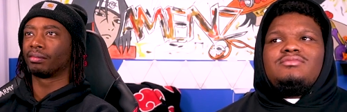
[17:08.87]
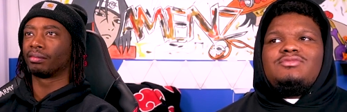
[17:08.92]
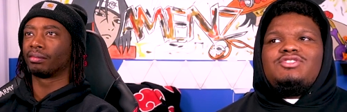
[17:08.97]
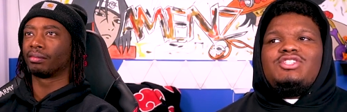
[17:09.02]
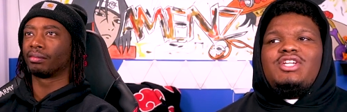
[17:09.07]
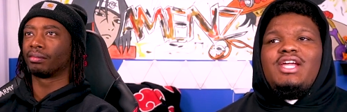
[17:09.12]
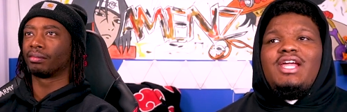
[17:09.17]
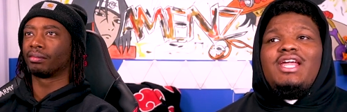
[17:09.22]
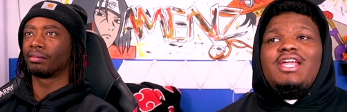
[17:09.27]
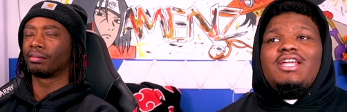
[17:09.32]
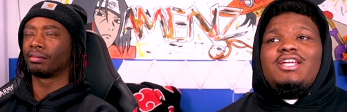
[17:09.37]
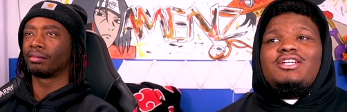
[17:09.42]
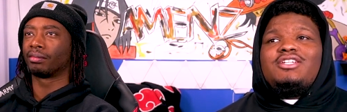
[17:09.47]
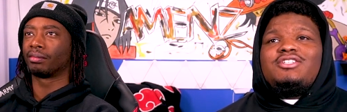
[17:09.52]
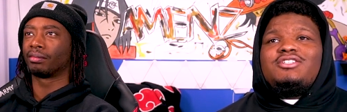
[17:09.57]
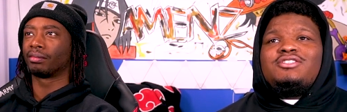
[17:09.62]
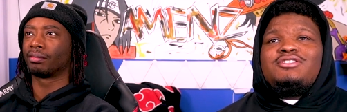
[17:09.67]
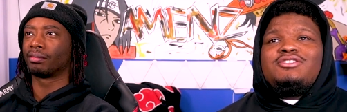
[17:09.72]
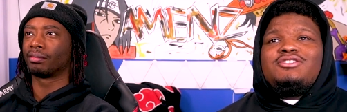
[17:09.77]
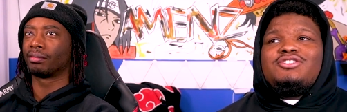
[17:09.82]

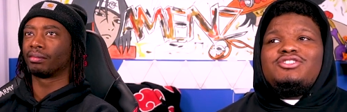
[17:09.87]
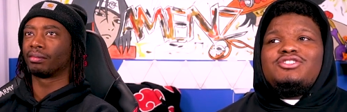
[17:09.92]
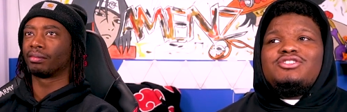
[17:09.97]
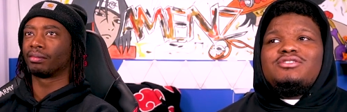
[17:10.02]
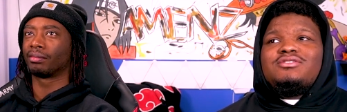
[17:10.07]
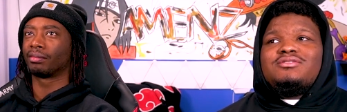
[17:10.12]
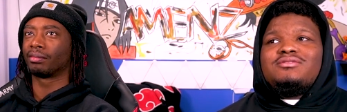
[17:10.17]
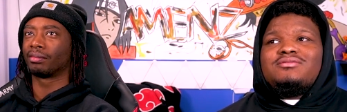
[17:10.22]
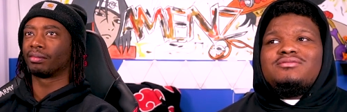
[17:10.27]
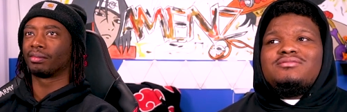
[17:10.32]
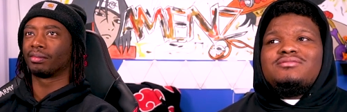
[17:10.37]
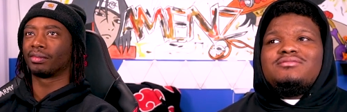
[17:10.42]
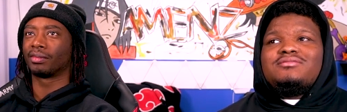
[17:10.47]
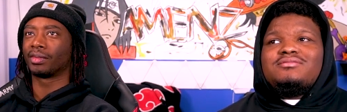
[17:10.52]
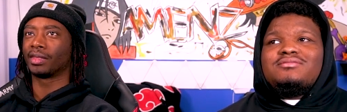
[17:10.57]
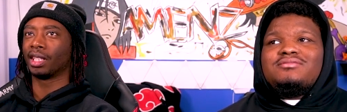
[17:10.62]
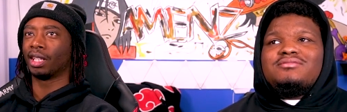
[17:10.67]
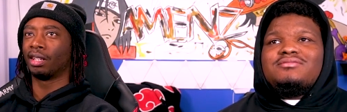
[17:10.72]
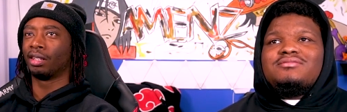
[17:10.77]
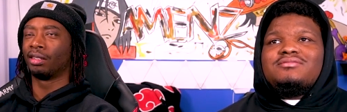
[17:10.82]
Speaker 1: Change.
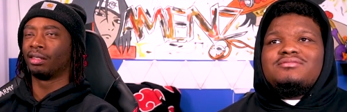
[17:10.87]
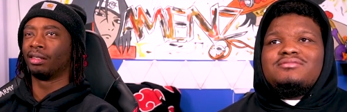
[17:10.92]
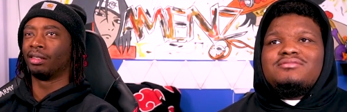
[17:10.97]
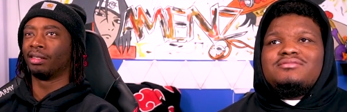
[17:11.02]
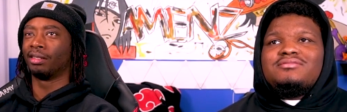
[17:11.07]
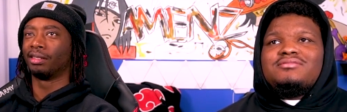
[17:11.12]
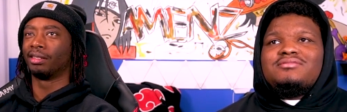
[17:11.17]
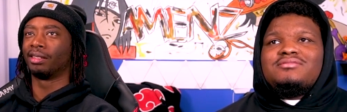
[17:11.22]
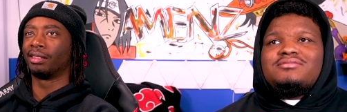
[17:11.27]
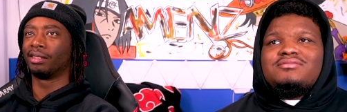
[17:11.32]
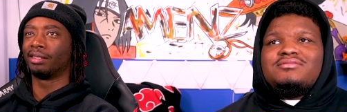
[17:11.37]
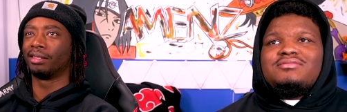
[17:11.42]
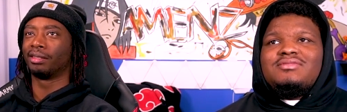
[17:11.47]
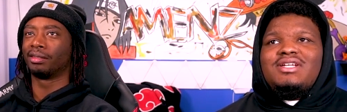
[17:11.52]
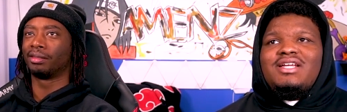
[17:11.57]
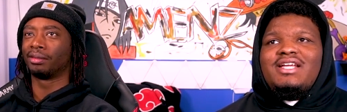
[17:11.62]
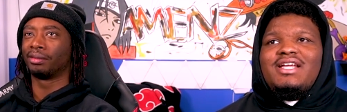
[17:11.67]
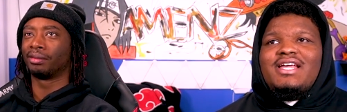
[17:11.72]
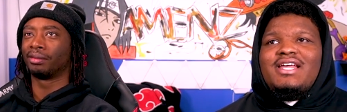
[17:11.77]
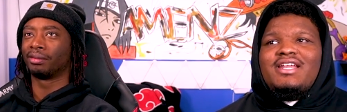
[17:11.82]
I
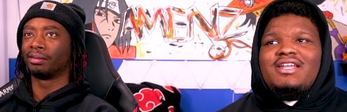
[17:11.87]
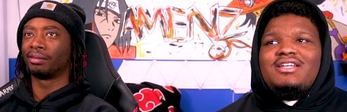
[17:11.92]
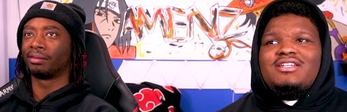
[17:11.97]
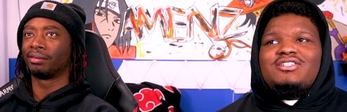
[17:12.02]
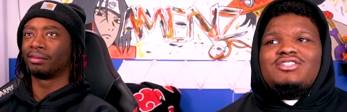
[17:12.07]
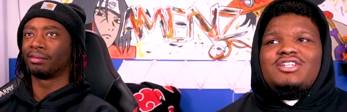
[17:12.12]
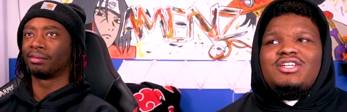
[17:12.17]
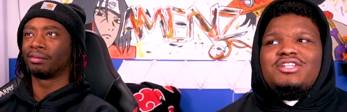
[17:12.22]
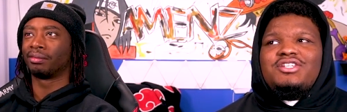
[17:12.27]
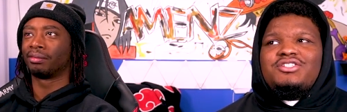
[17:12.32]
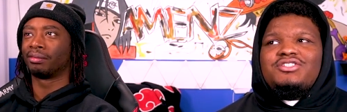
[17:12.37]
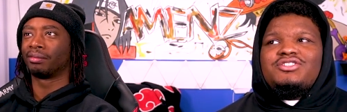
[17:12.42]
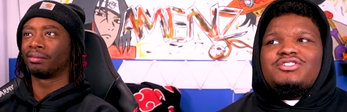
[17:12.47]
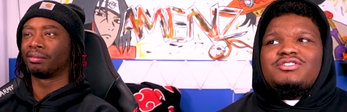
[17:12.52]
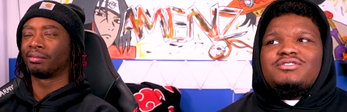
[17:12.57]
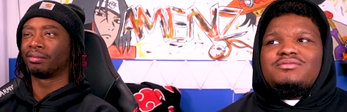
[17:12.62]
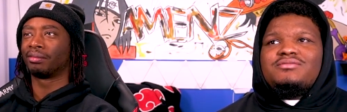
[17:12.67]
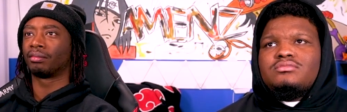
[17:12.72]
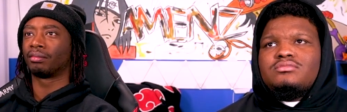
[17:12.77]
ain't got any change.